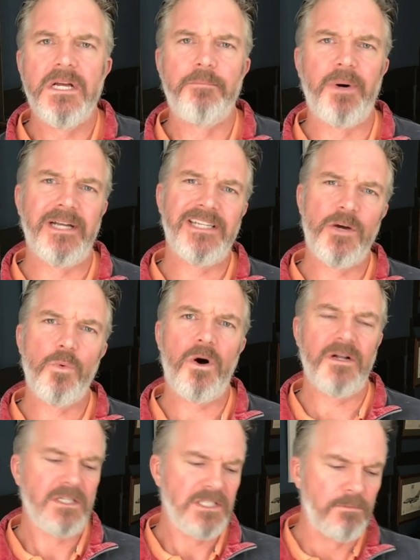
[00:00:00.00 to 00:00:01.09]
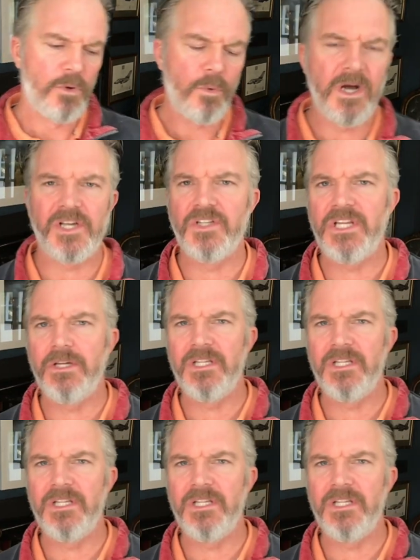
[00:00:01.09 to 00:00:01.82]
But you know what? The more work you do,